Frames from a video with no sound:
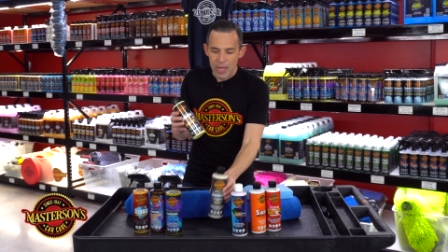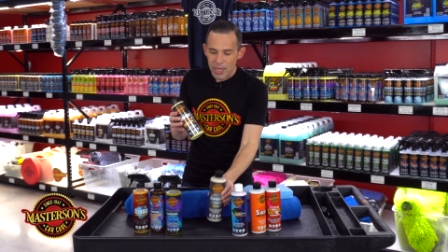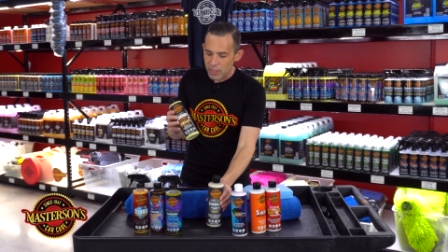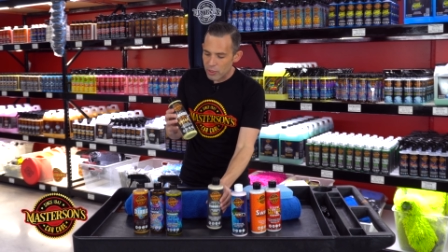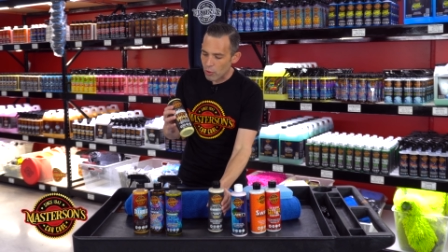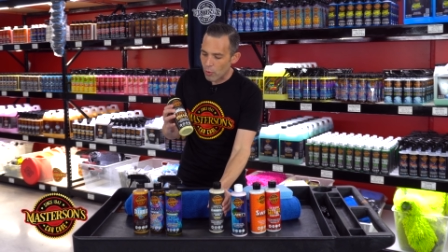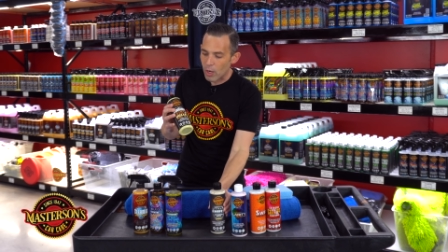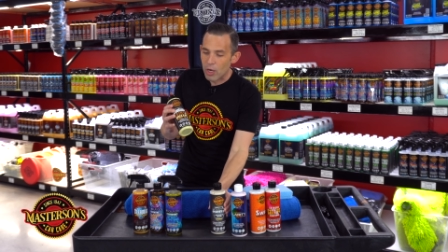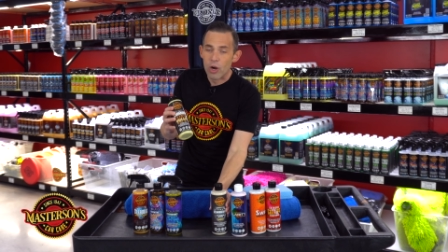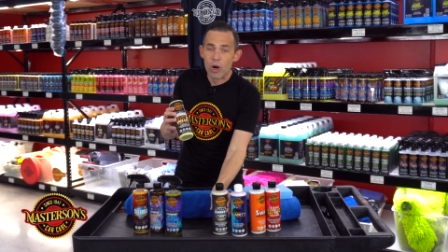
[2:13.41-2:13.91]

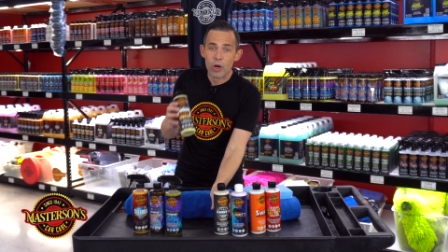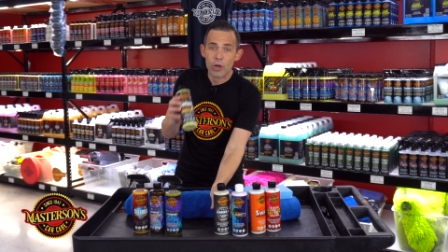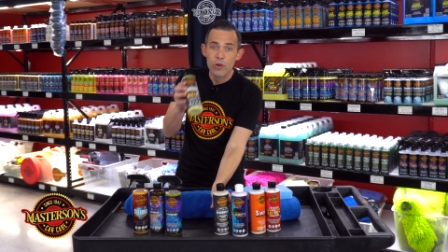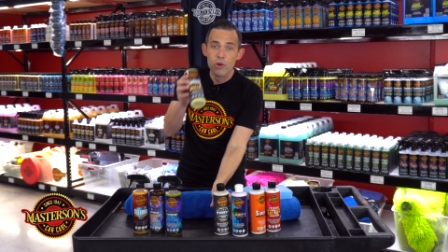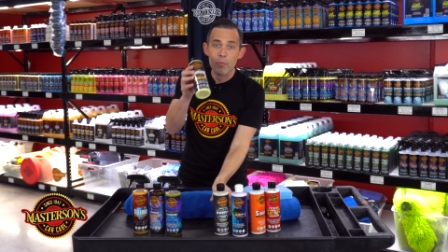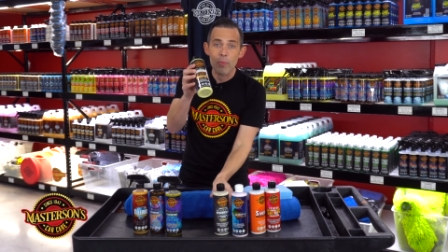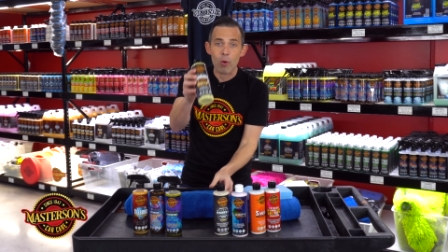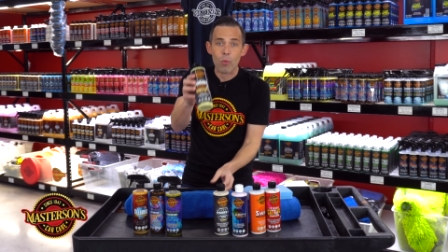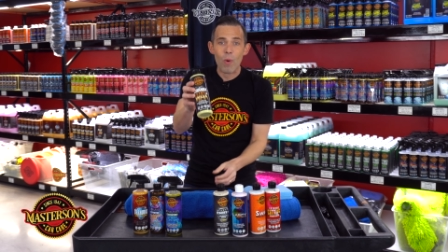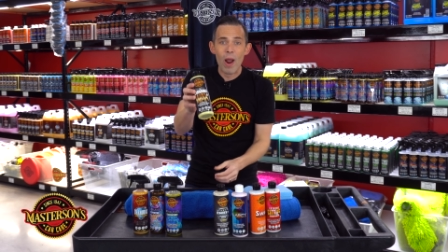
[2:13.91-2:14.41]
So a
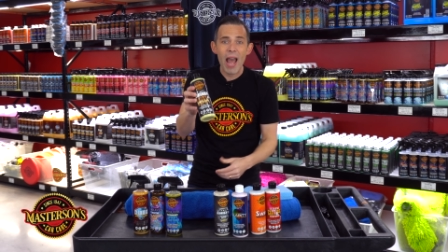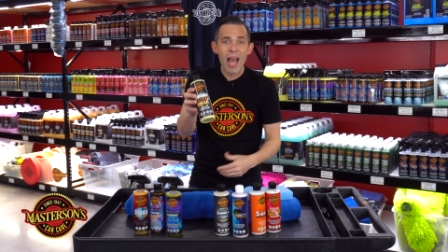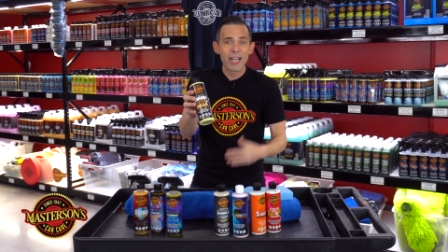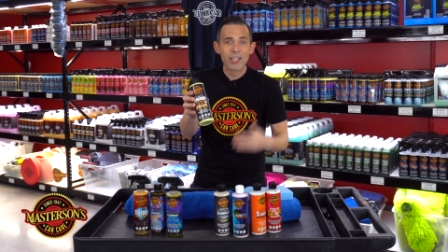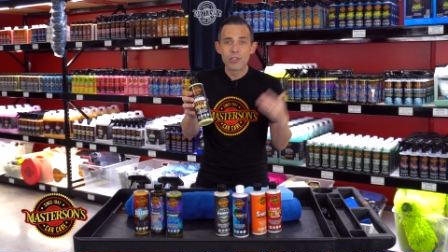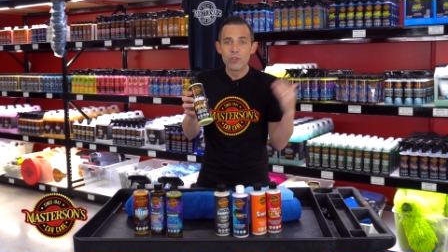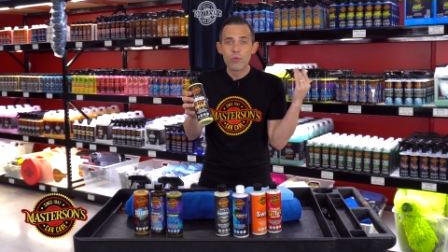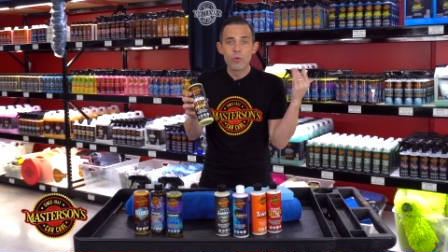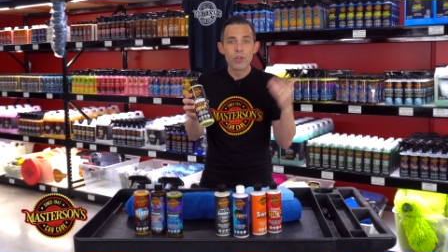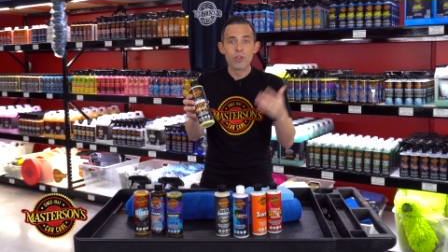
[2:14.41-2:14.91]
Carnauba
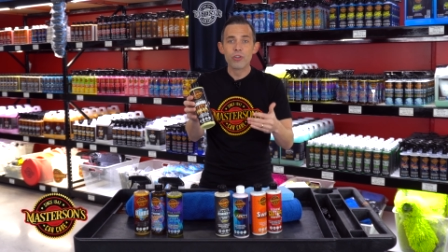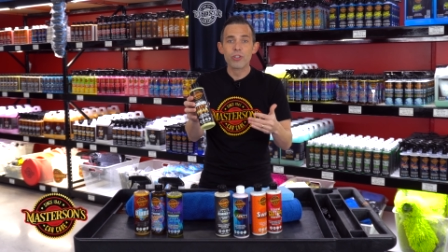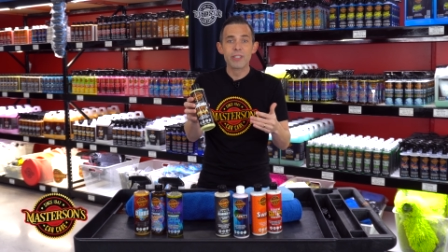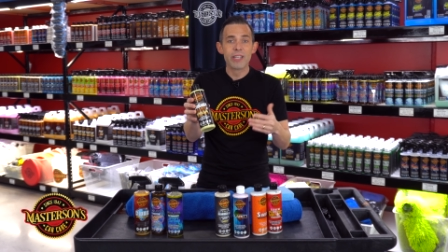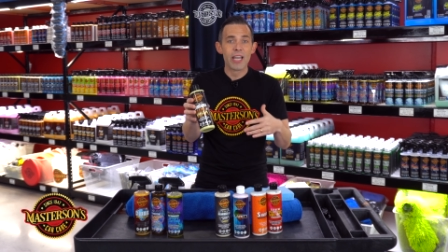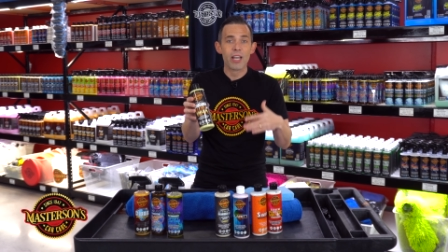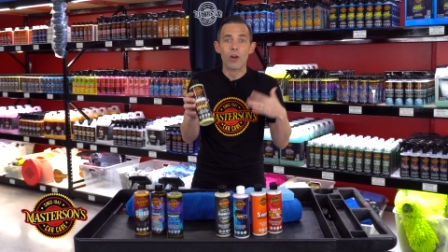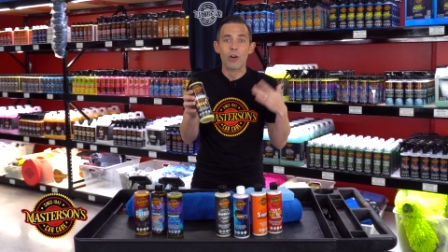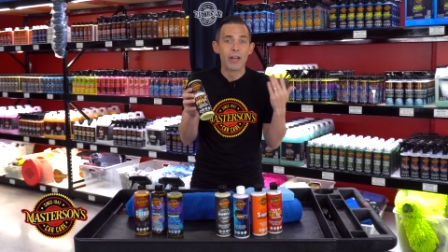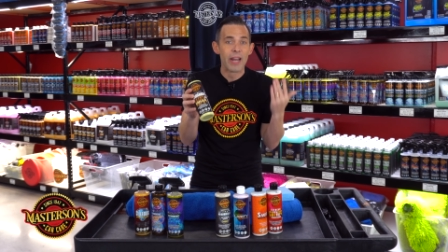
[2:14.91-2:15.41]
wax, you can just
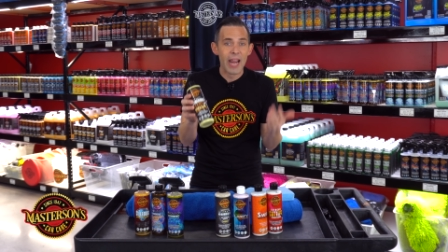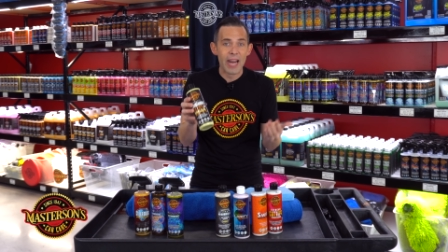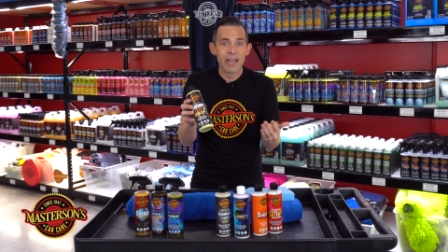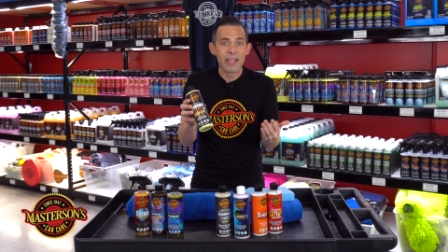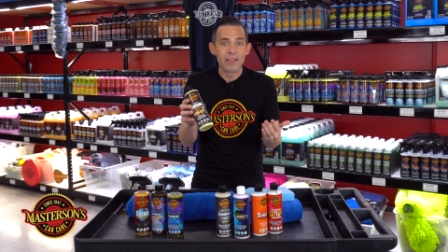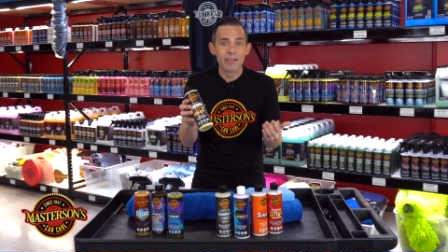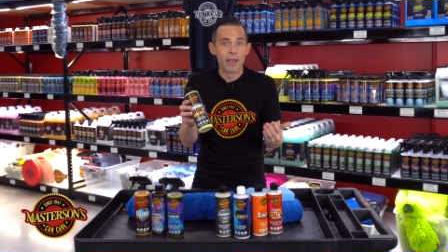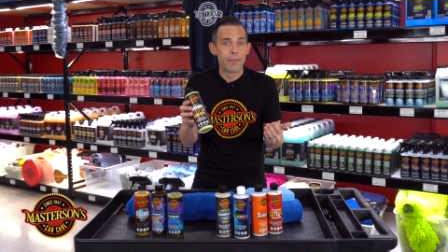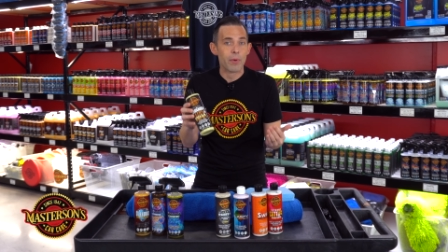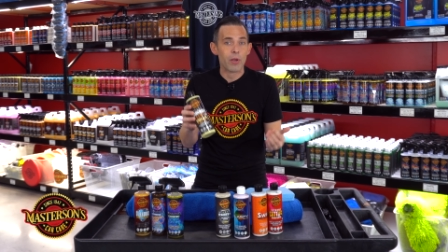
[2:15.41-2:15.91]
take on
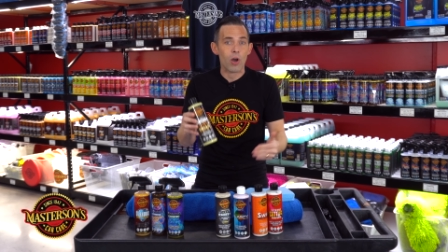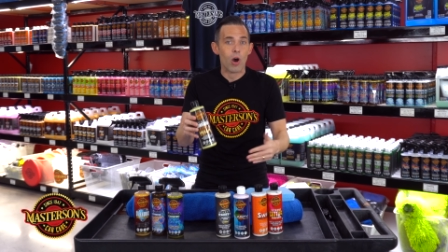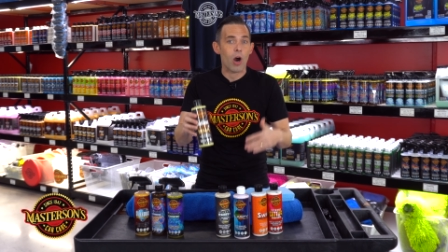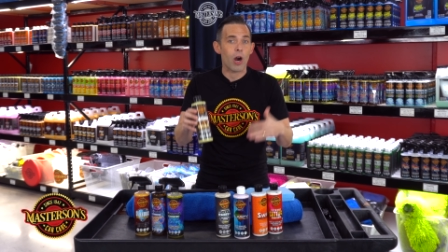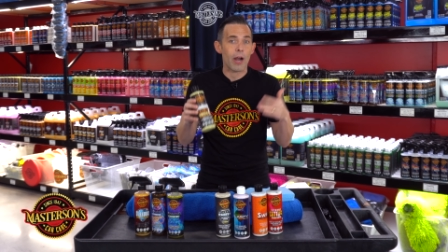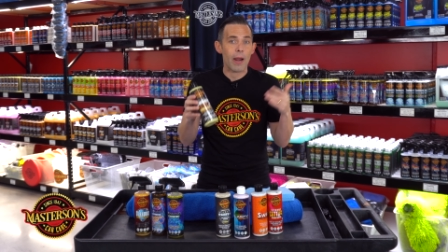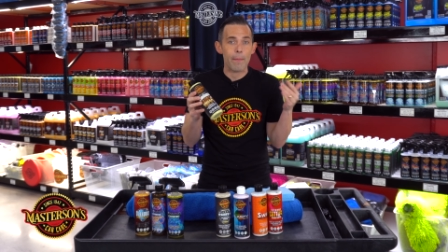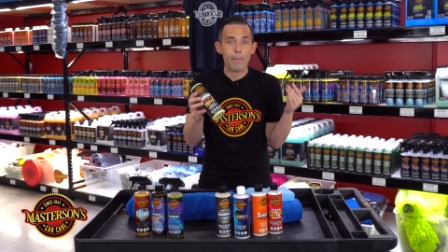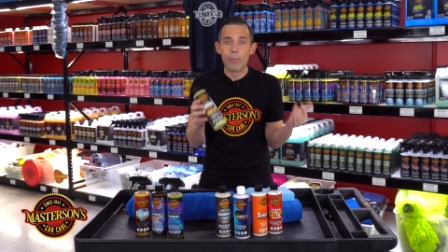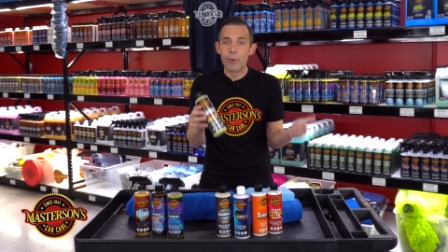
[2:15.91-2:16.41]
any type of
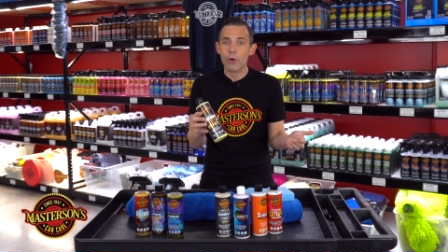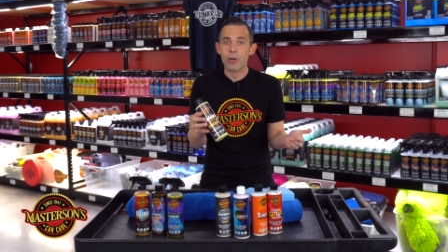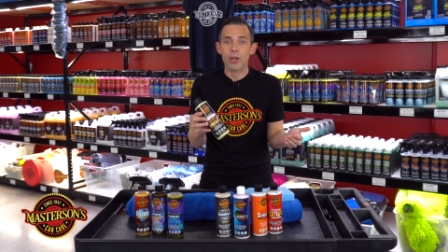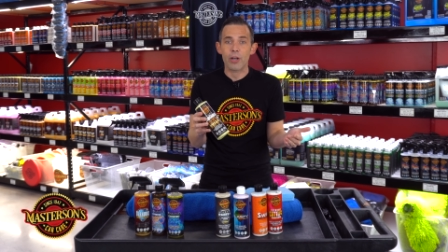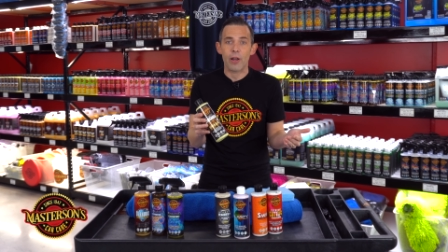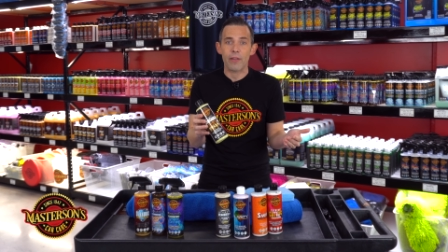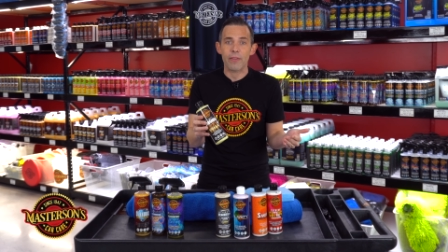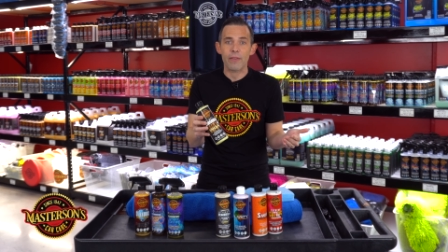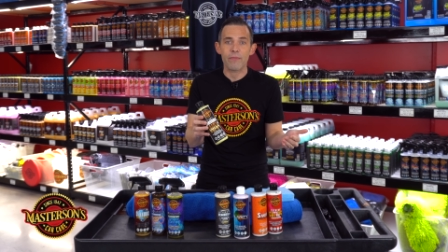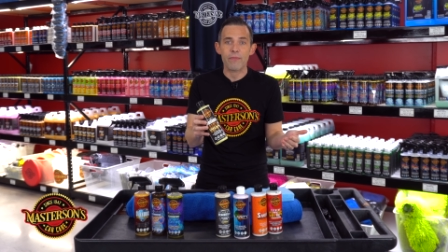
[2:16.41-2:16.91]
car and put it
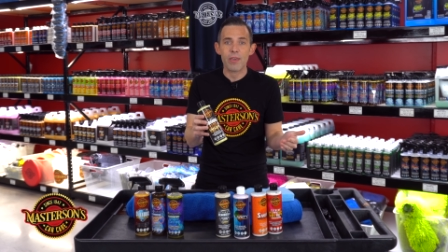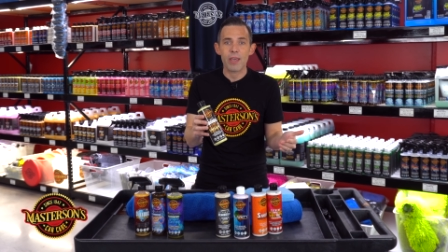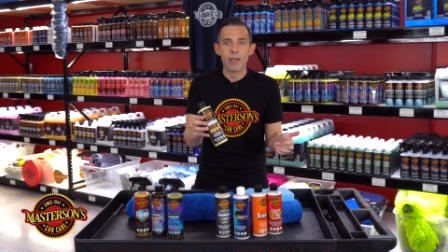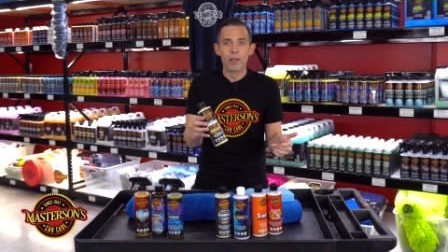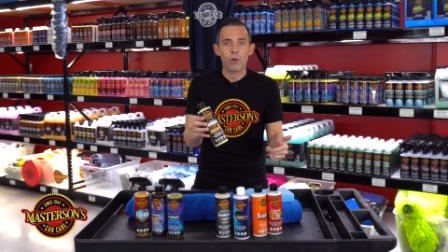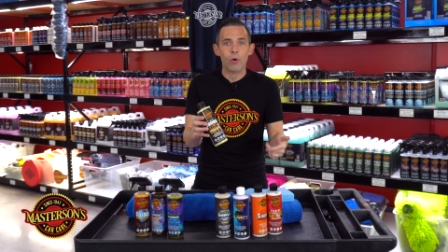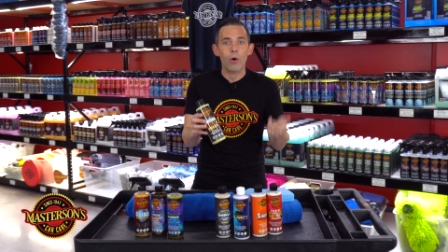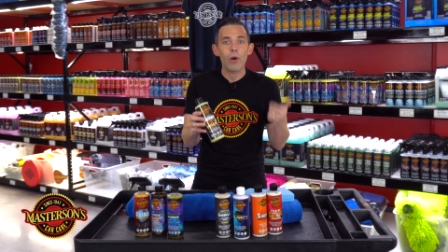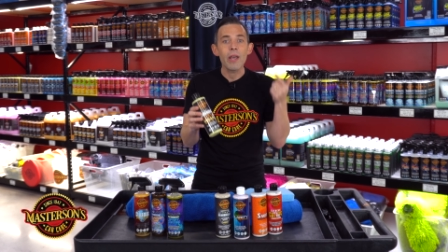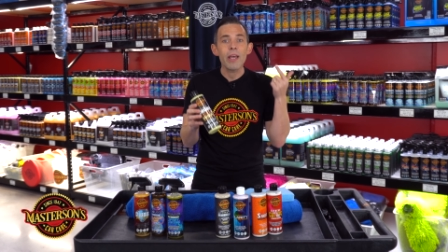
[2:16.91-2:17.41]
on the
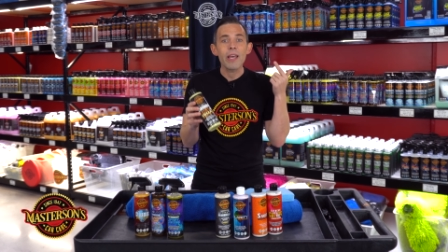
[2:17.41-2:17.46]
vehicle.